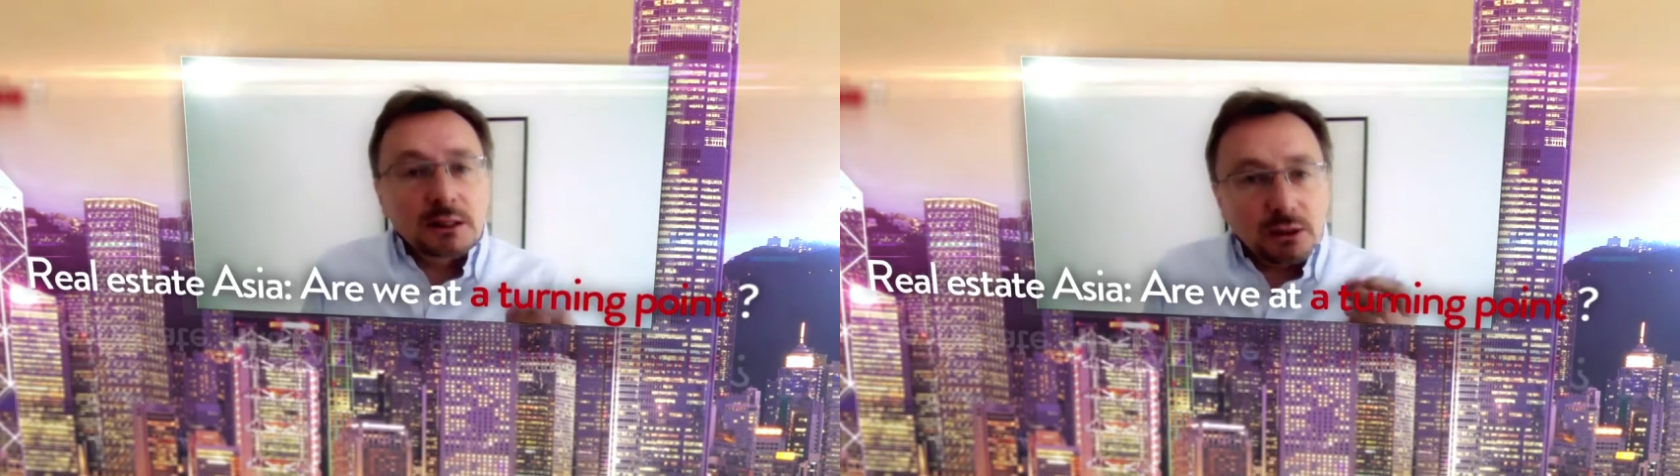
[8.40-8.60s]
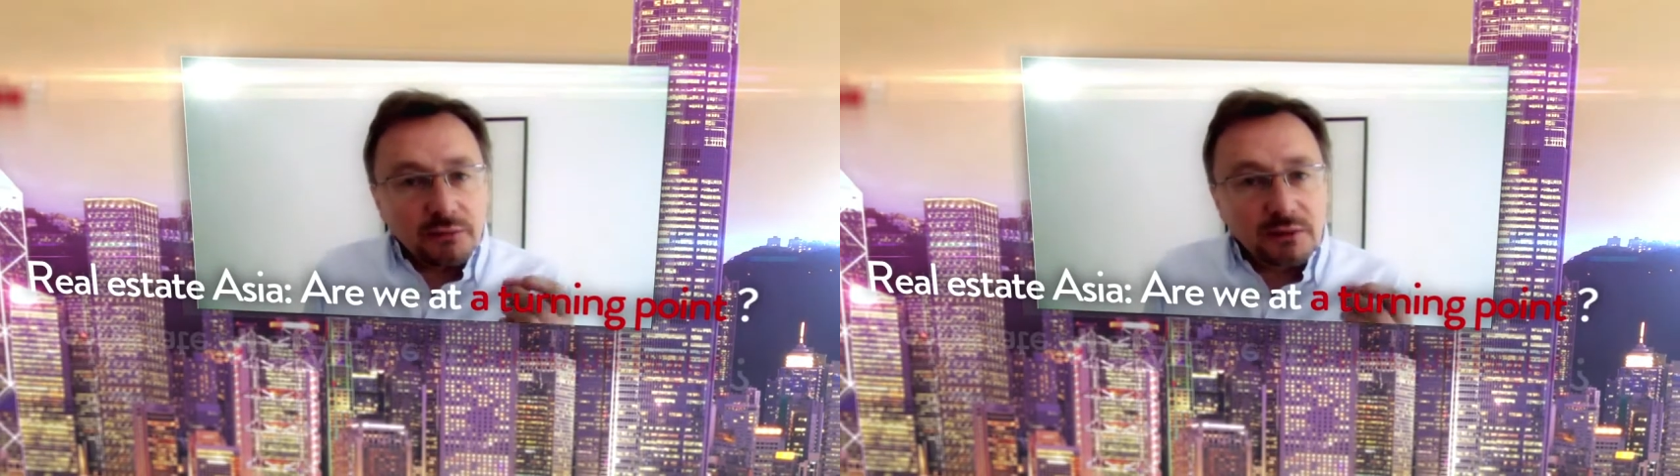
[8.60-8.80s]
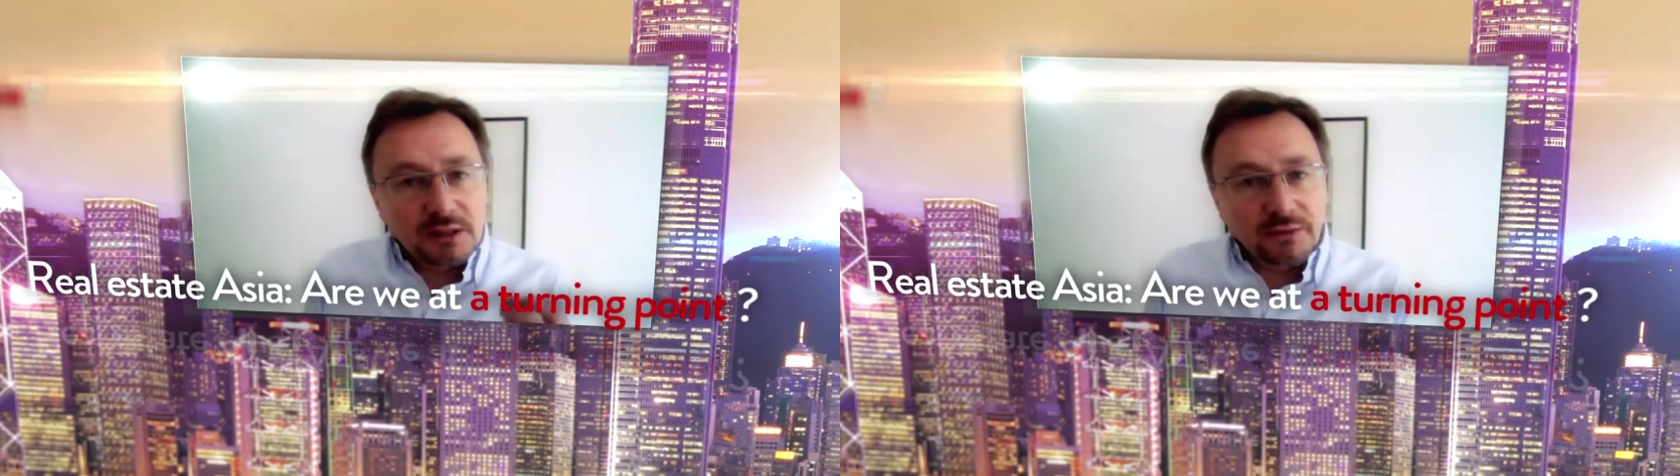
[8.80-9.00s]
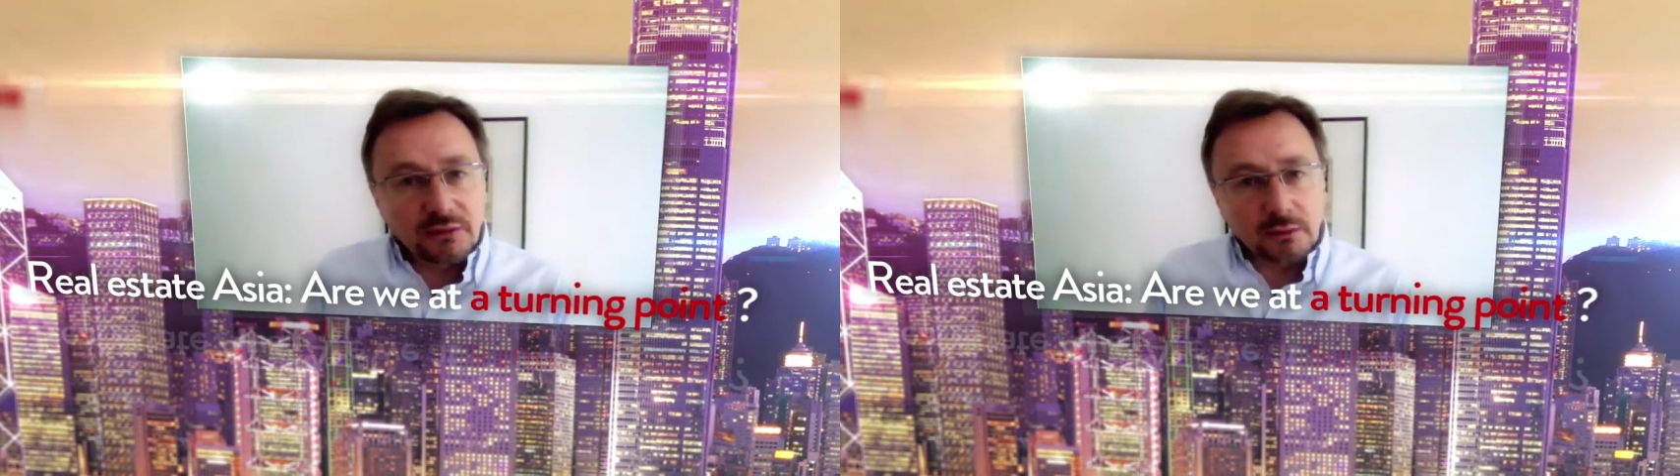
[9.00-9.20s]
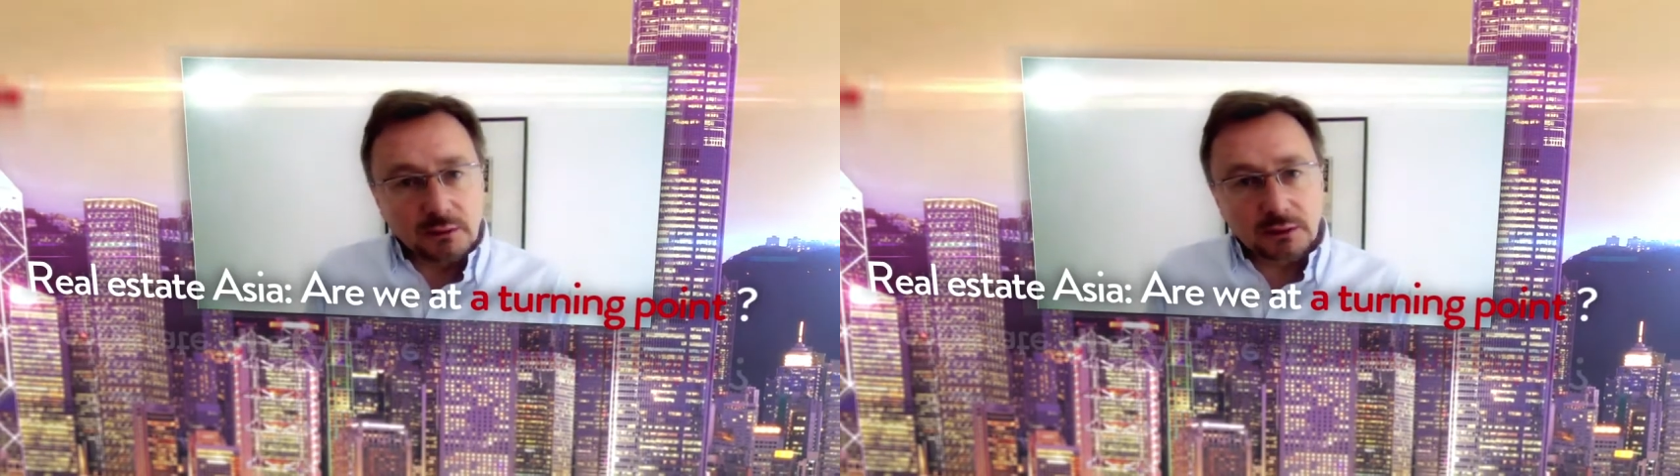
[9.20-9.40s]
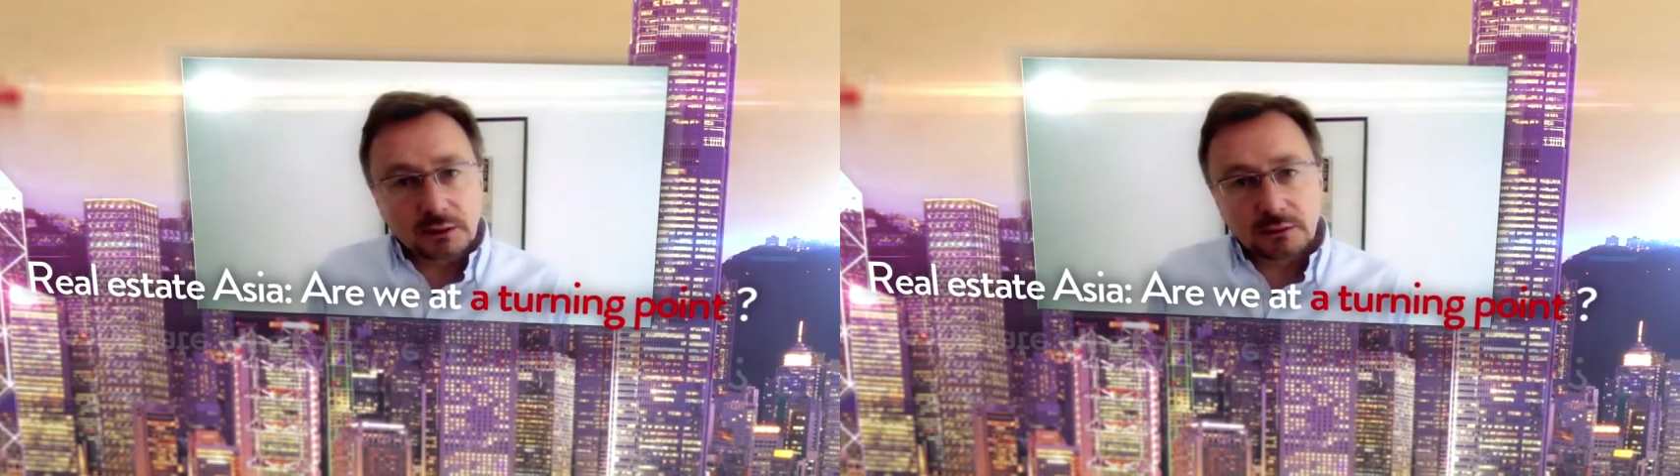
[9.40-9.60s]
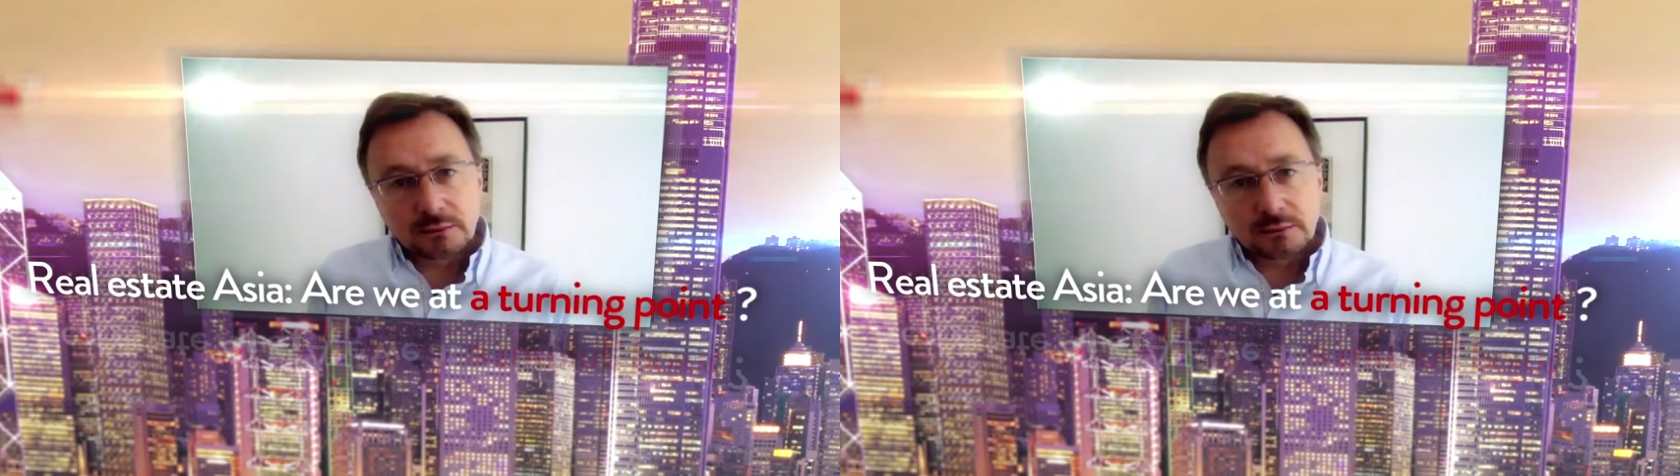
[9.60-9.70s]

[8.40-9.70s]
It's often difficult